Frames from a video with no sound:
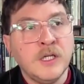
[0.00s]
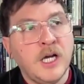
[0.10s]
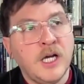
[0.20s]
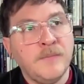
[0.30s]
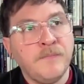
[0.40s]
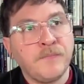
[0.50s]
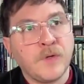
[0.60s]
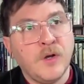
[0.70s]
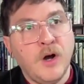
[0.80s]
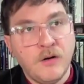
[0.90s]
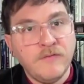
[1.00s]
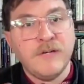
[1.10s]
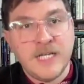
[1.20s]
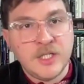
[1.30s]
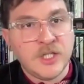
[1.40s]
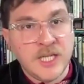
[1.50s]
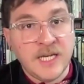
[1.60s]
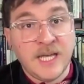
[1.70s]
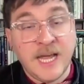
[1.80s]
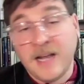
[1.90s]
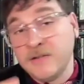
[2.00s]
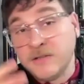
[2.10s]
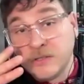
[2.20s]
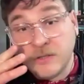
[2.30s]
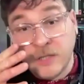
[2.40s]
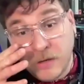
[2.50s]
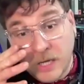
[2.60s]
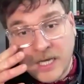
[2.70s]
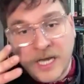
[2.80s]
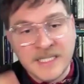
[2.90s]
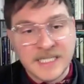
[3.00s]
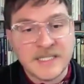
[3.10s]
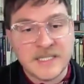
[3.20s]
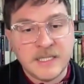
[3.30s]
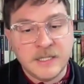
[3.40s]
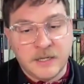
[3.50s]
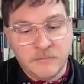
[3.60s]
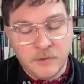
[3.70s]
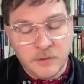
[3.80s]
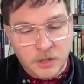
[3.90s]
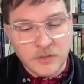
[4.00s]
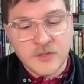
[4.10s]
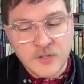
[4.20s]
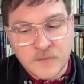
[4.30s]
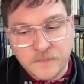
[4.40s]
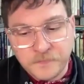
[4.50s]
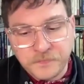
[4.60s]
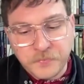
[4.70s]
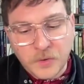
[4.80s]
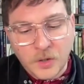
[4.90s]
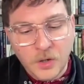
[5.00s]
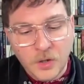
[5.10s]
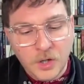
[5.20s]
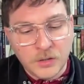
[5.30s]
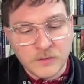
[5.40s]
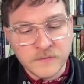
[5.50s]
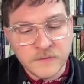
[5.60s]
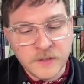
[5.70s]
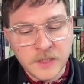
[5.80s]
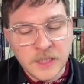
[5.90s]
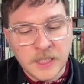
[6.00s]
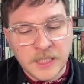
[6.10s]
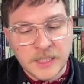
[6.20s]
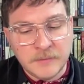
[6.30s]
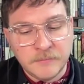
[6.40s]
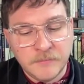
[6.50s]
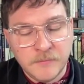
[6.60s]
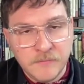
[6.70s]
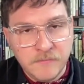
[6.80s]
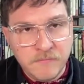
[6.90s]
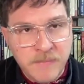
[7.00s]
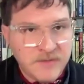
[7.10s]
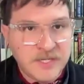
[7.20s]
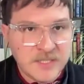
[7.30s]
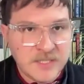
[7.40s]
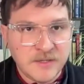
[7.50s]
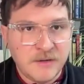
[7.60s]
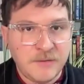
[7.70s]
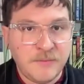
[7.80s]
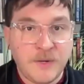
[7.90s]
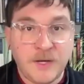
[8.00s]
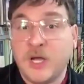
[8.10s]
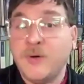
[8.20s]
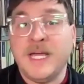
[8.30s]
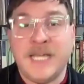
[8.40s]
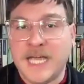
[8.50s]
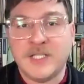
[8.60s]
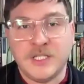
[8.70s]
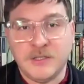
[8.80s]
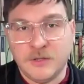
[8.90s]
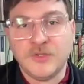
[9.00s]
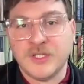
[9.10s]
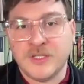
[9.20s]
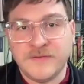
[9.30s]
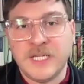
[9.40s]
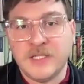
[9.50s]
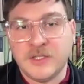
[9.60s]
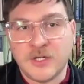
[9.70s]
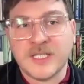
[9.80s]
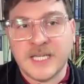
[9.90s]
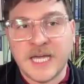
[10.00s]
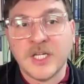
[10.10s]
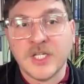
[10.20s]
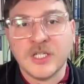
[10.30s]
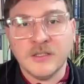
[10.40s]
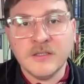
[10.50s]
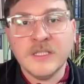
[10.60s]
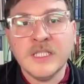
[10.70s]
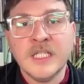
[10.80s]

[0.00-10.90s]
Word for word: um, of religion in it, and you know, a, a dist, you know, lots of um, Methodists and so on don't engage in cultures of intoxication